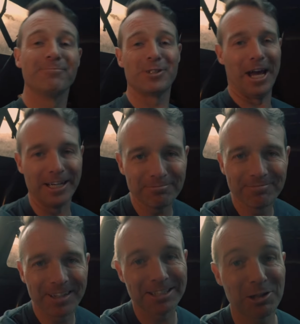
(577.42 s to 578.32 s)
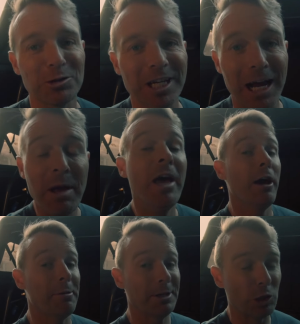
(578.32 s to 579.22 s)
Okay, it's go time. I'm
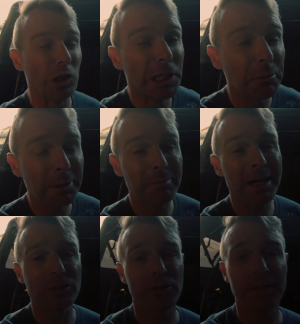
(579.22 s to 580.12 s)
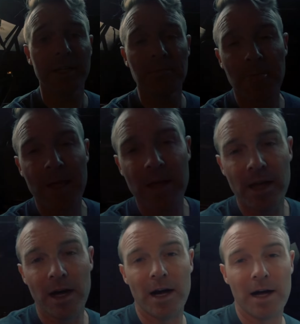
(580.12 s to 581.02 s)
gonna do a little bit of measuring.
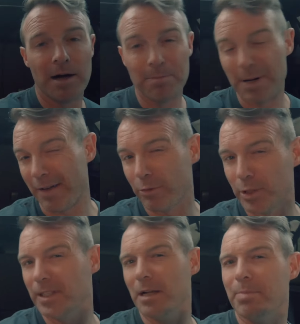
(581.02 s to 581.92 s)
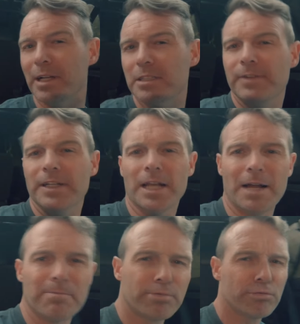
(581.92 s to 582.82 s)
But I've already done a bunch of it, and
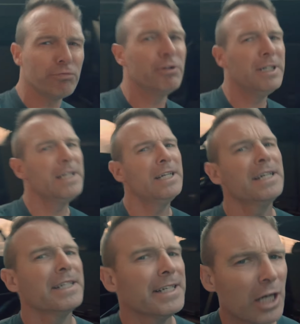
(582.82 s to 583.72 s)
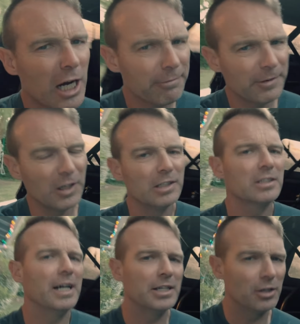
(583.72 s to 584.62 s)
I'm pretty confident
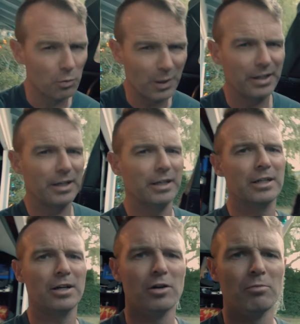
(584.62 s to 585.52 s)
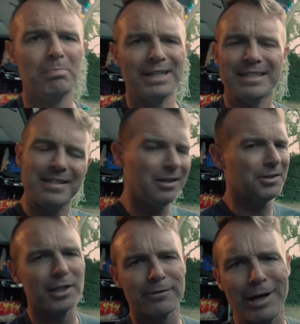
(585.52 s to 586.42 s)
I know where they're gonna go. But it's still
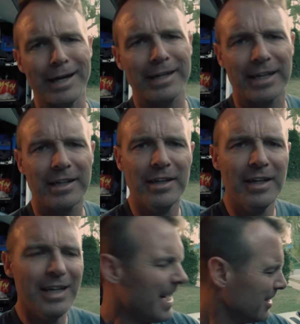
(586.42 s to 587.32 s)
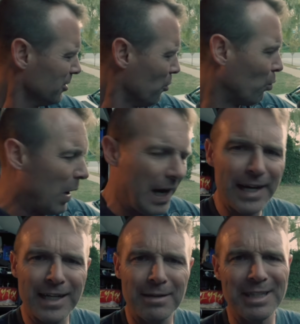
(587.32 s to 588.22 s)
nerve-wracking. I don't know
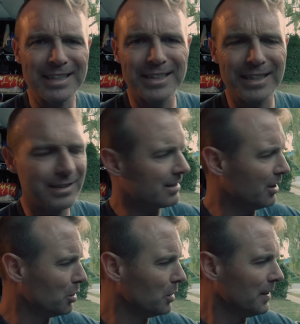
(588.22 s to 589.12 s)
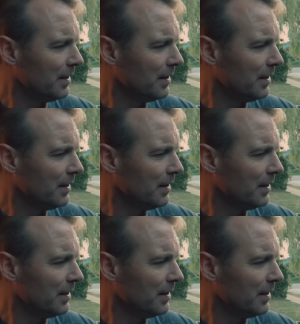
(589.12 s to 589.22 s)
why. I mean, this thing's so